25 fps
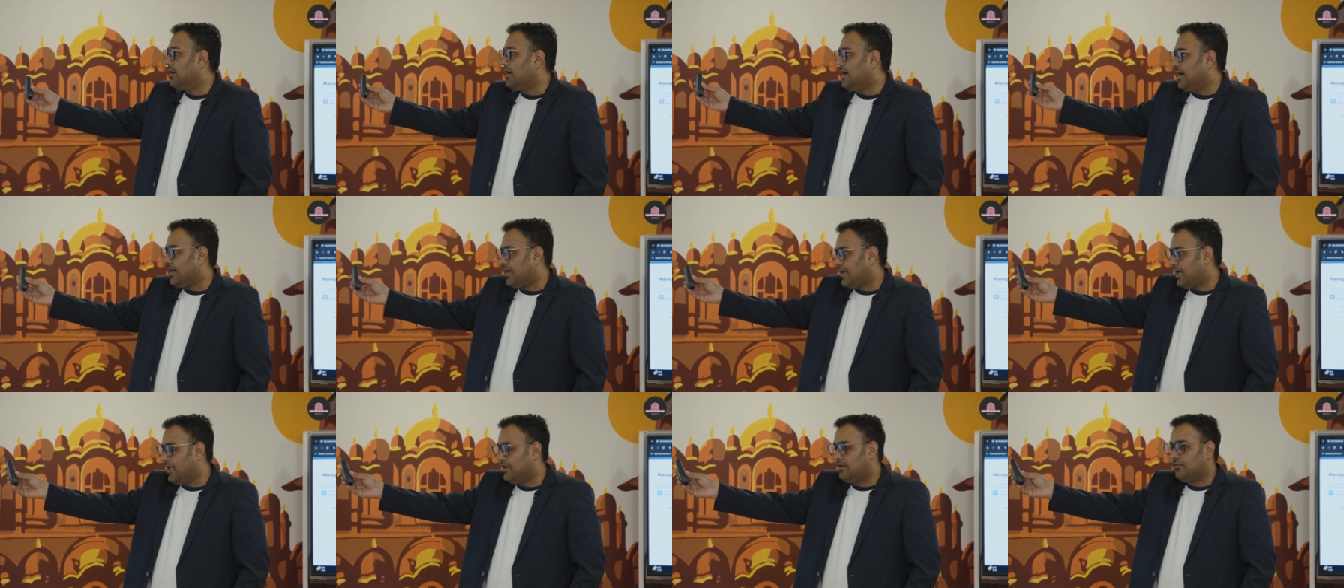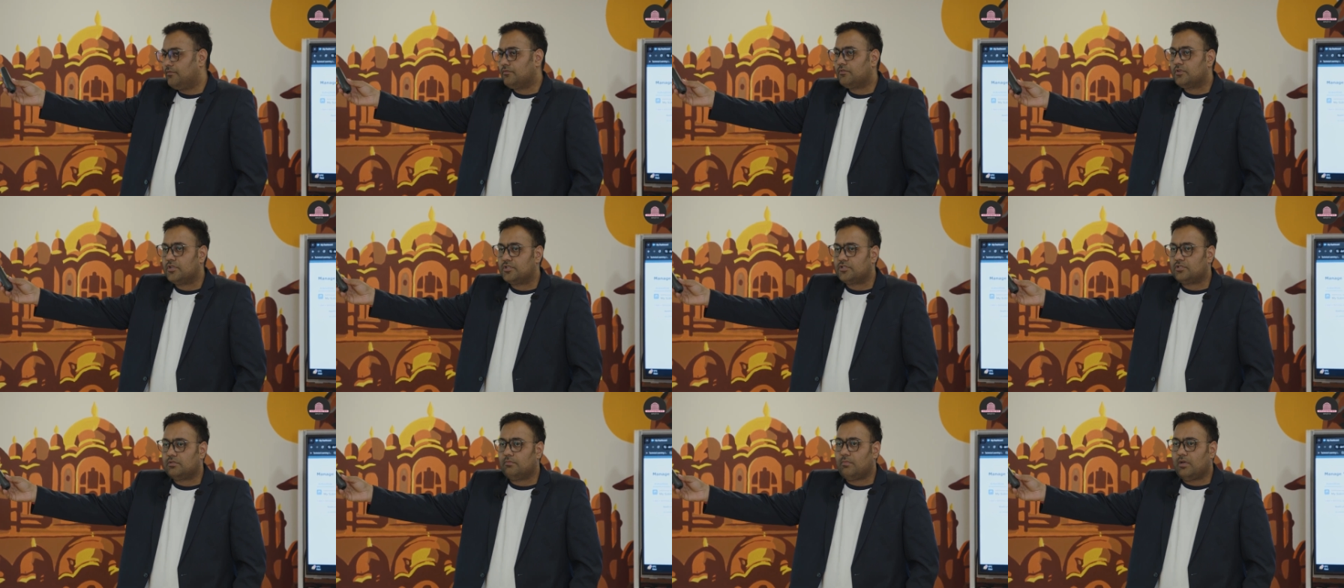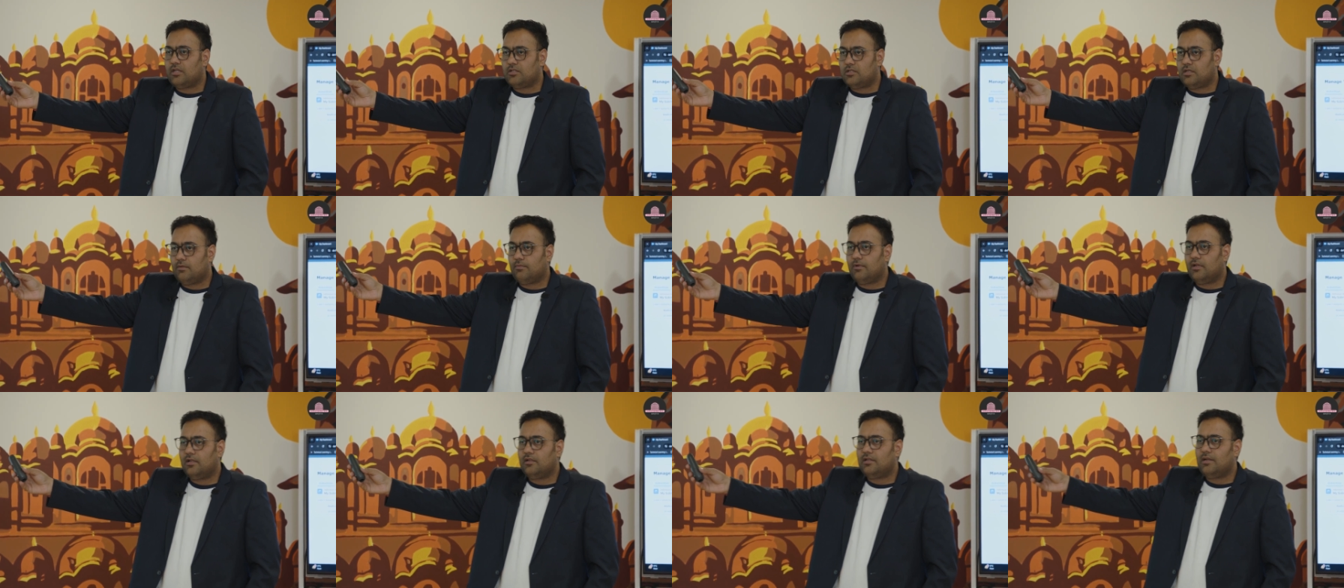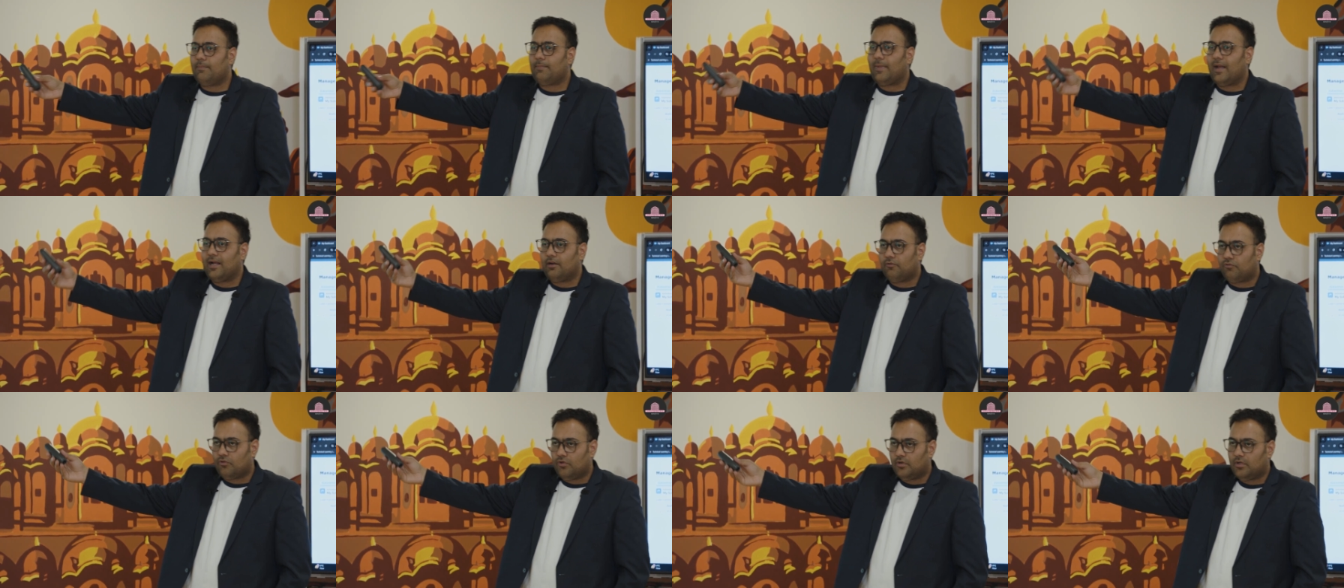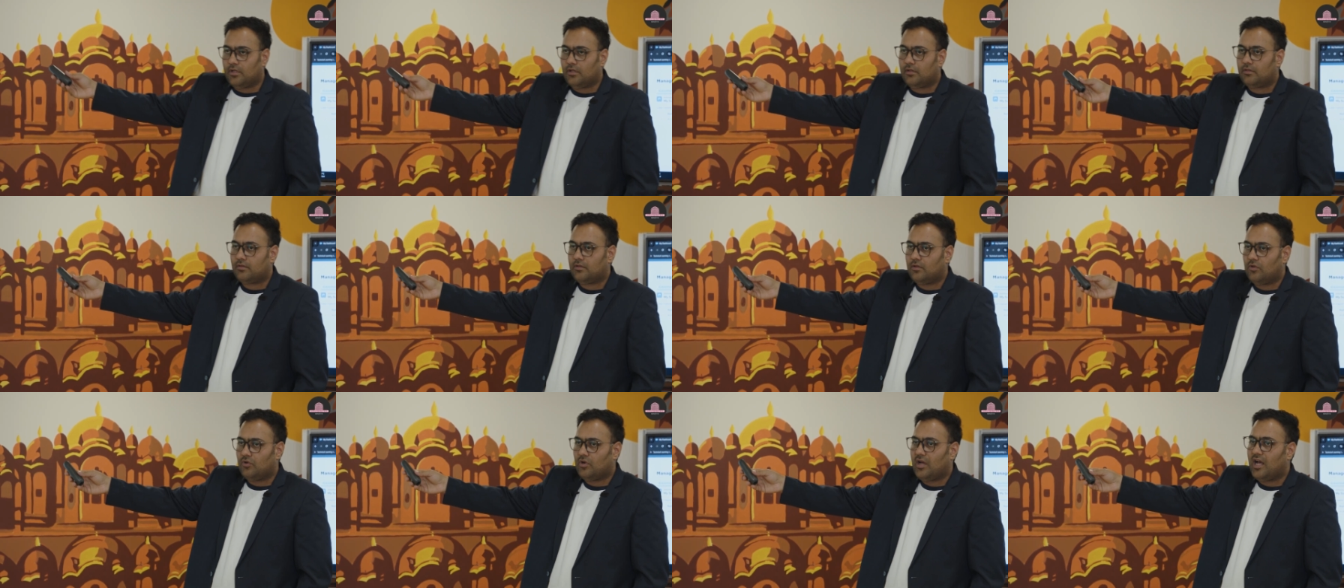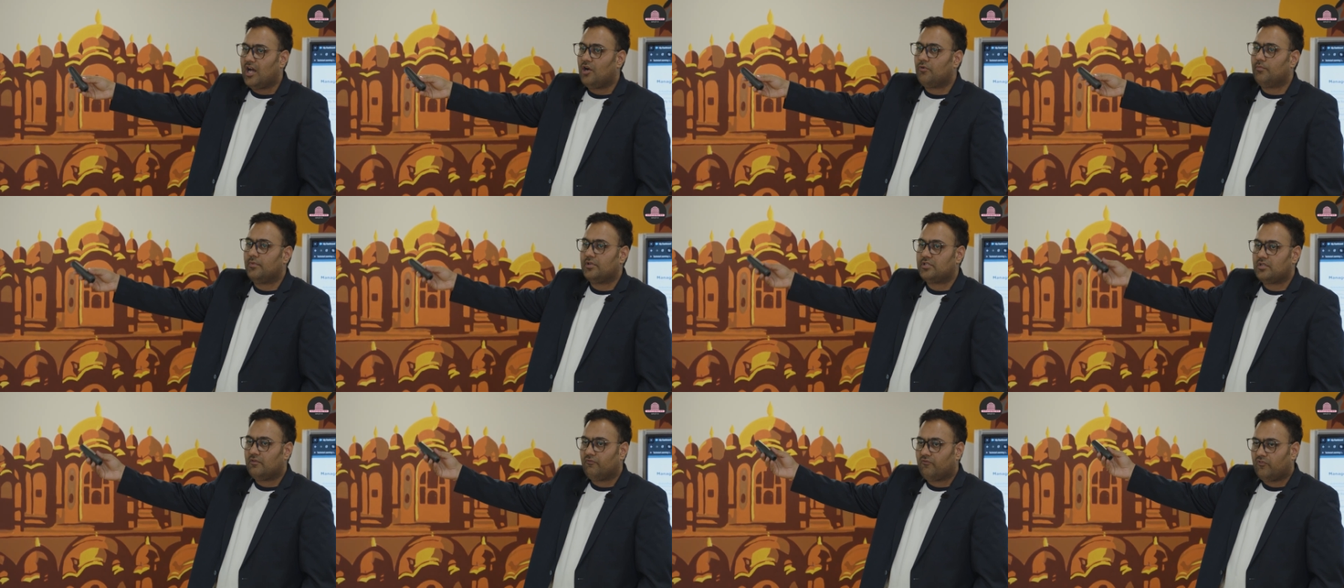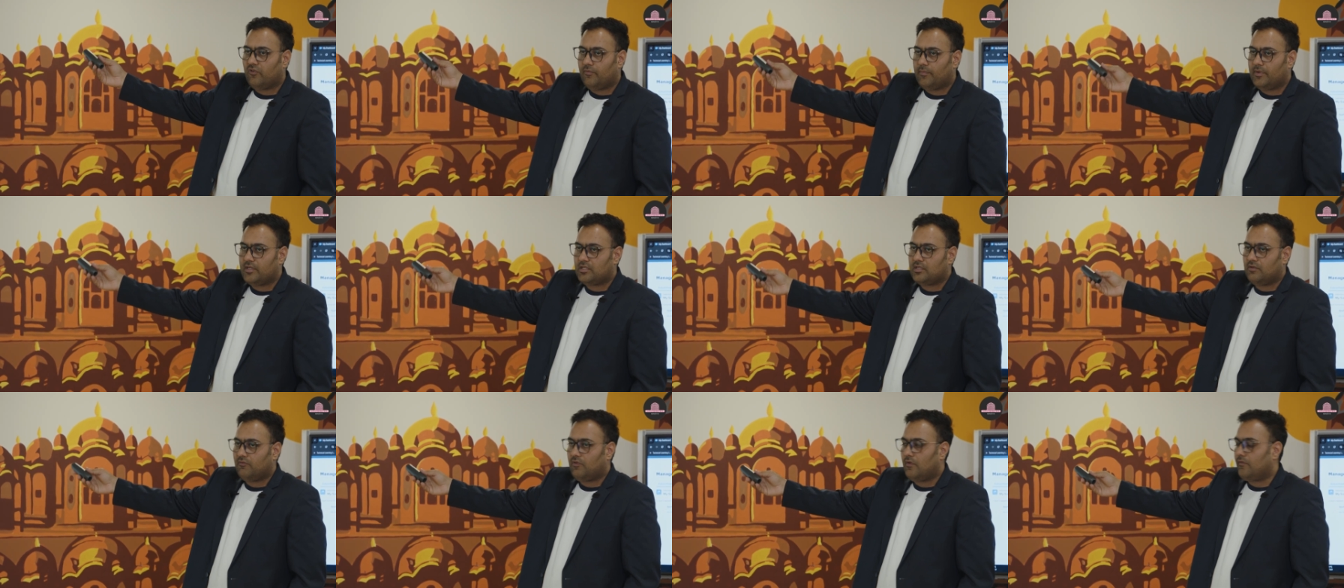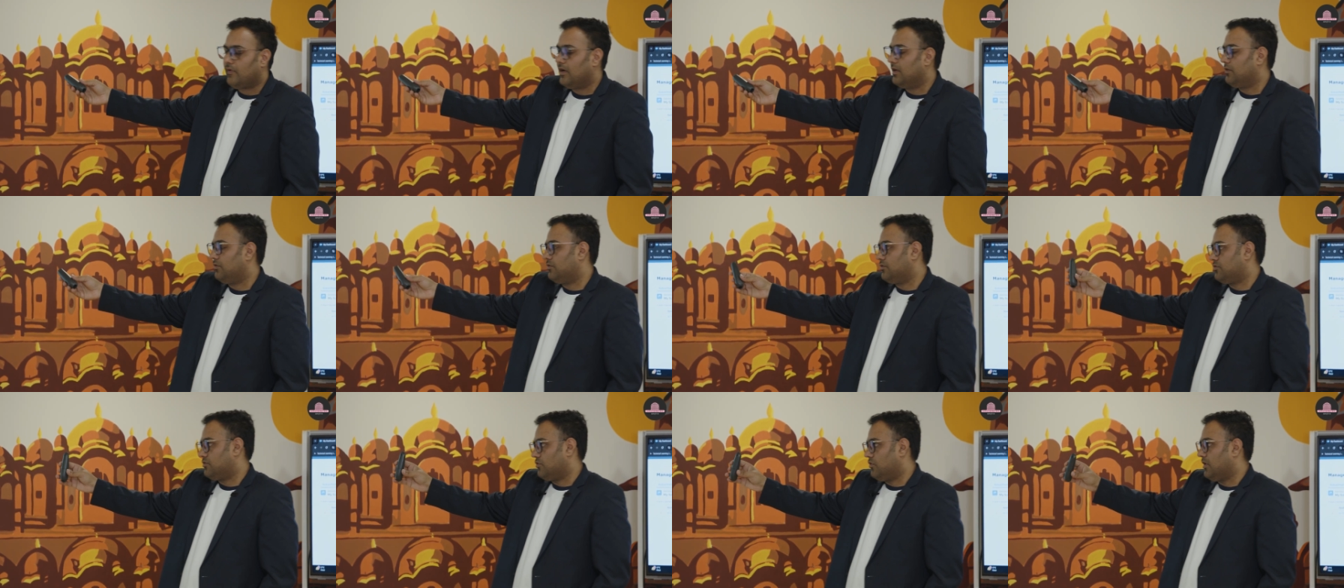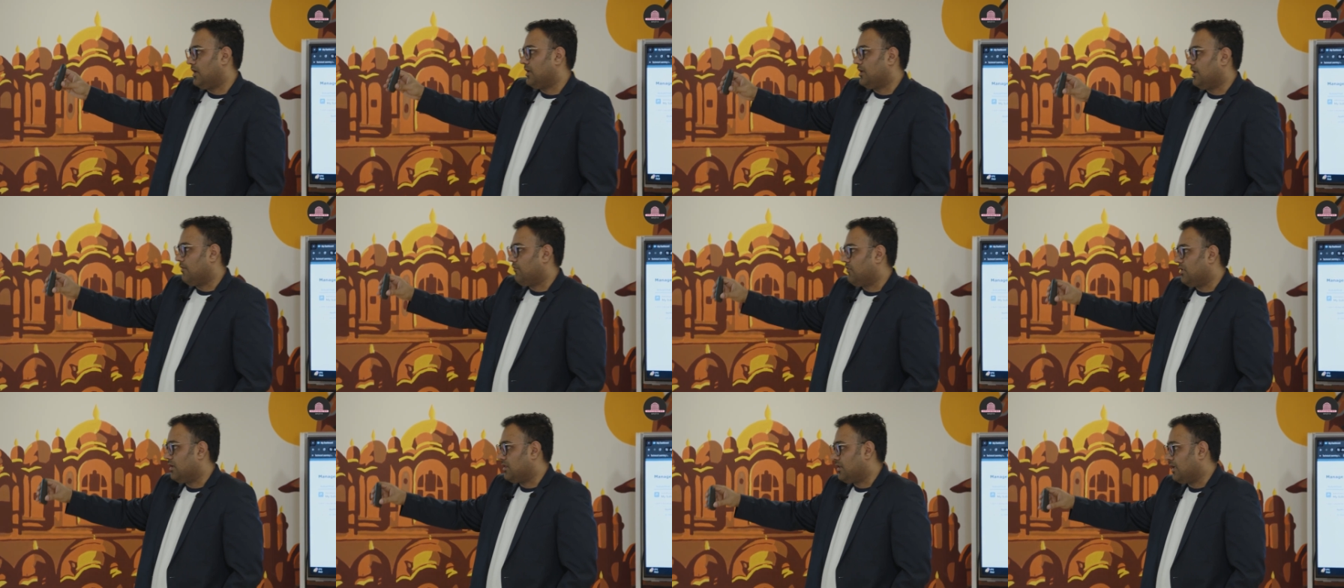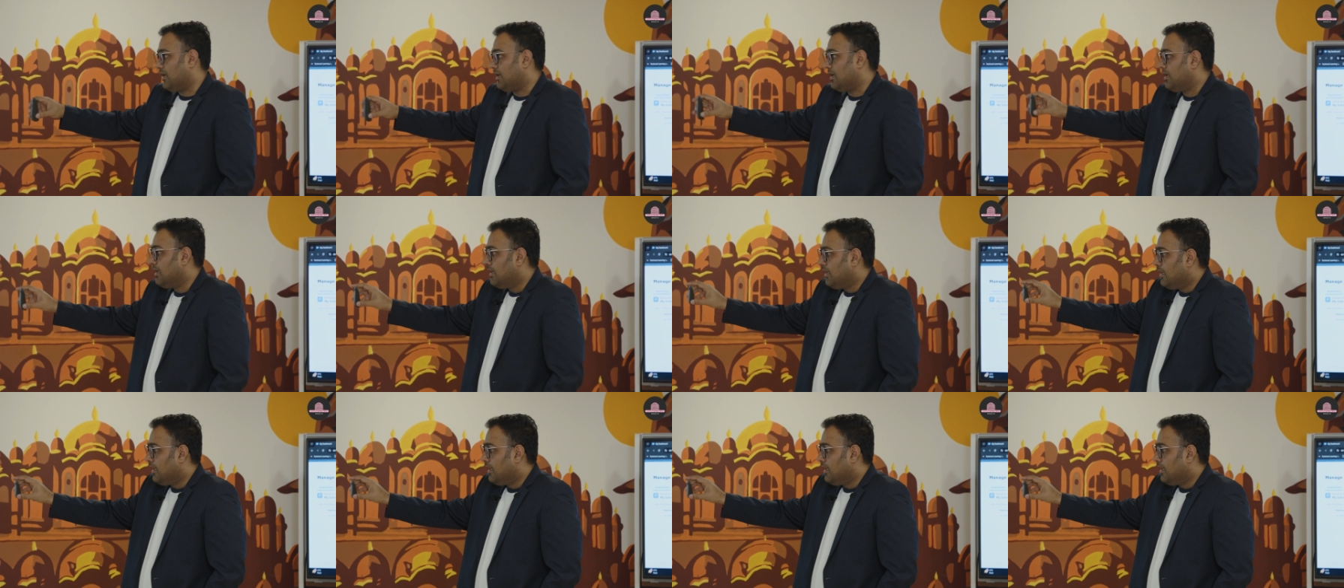Again, customizable, depends on us, how much information we want to show and everything.